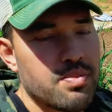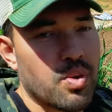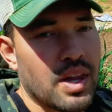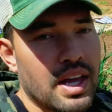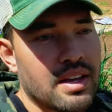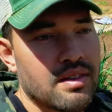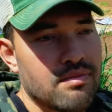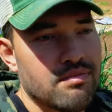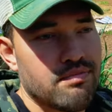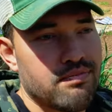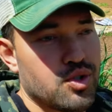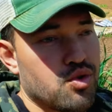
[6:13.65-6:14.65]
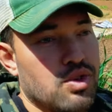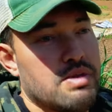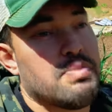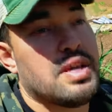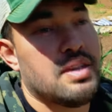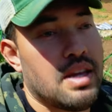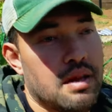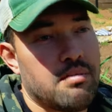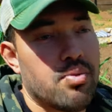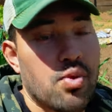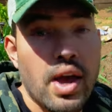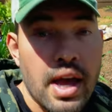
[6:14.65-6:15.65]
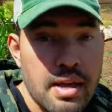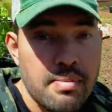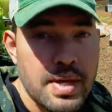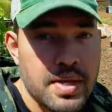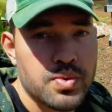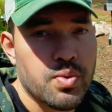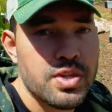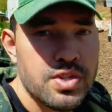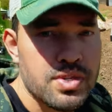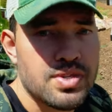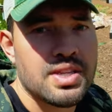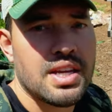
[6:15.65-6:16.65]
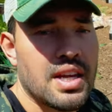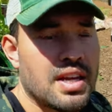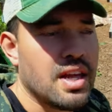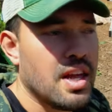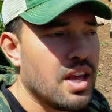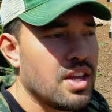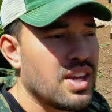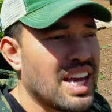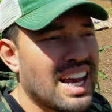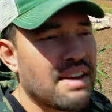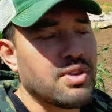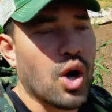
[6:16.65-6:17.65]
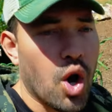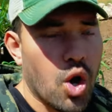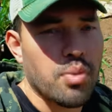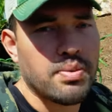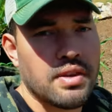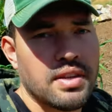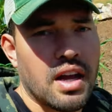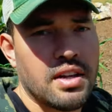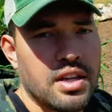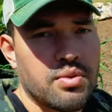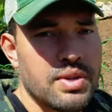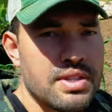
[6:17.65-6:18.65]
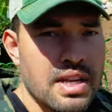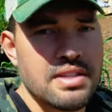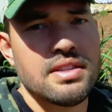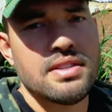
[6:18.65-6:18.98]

It's more like treatment and pray because once you see it, you kind of have to hope that the onion resets